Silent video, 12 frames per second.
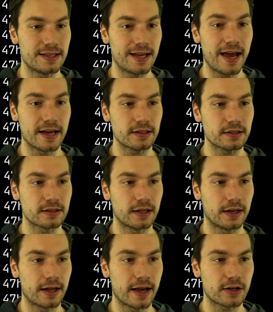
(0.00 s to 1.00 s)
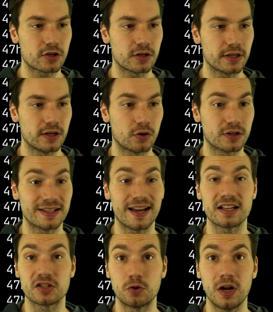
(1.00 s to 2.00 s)
tasks that actually, or
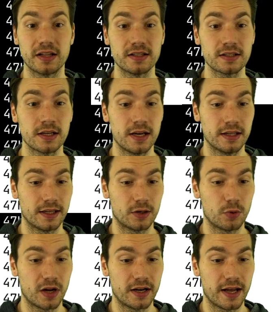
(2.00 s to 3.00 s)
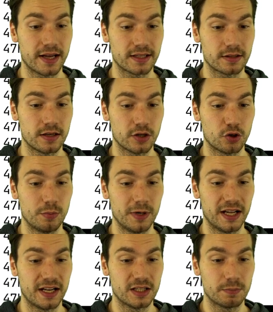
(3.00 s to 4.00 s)
task runs that run as
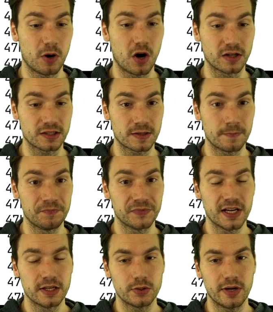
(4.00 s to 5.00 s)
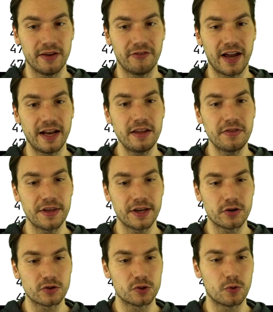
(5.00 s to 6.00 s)
Kubernetes pods. So if anything
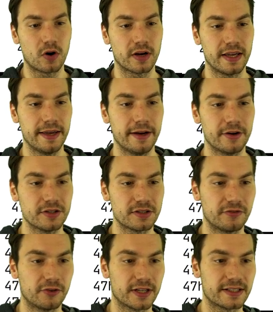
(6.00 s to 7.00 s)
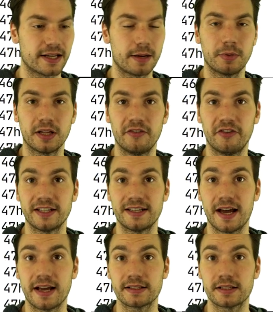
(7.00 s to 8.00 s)
goes wrong here, so for example, if a
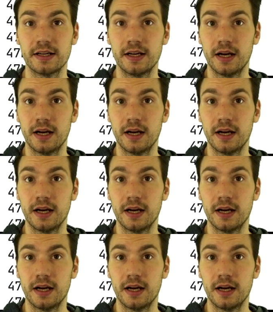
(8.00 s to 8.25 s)
task